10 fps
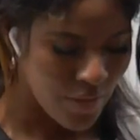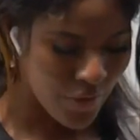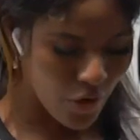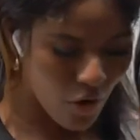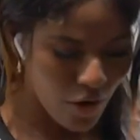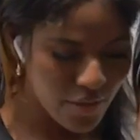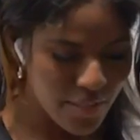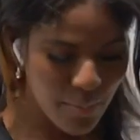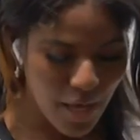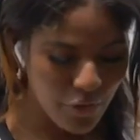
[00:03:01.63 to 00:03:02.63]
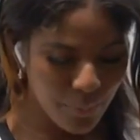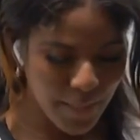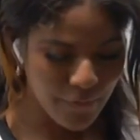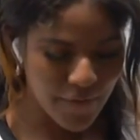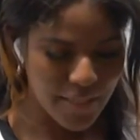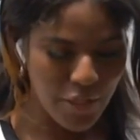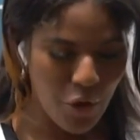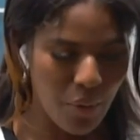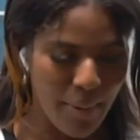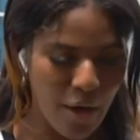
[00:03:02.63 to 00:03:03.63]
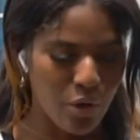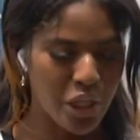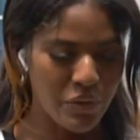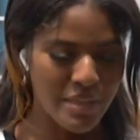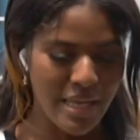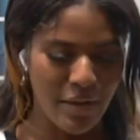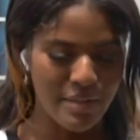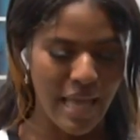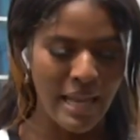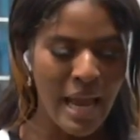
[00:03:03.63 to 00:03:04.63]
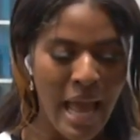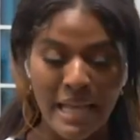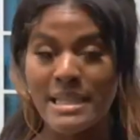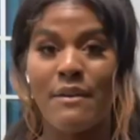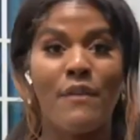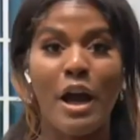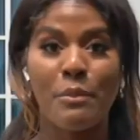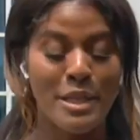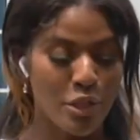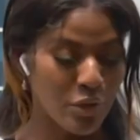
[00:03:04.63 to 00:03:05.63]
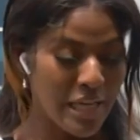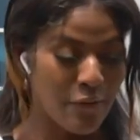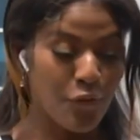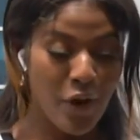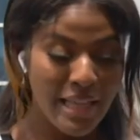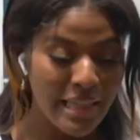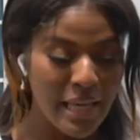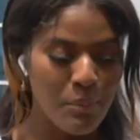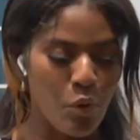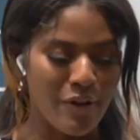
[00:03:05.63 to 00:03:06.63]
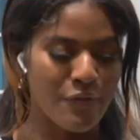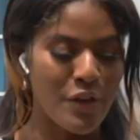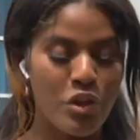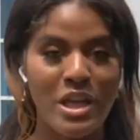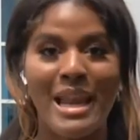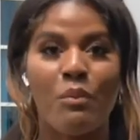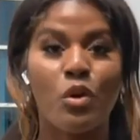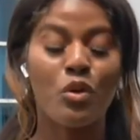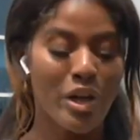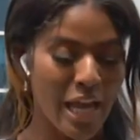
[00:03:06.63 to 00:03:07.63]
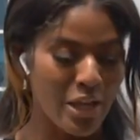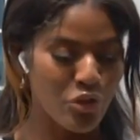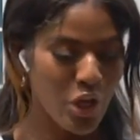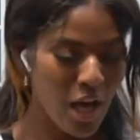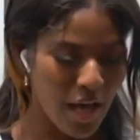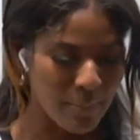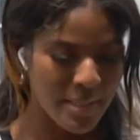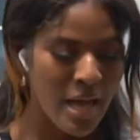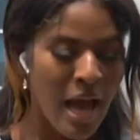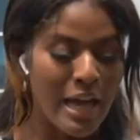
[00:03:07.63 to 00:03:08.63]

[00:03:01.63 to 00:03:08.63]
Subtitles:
There are some other benefits, though, about Q-Cells, that it's environmentally friendly, more efficient, and will create jobs.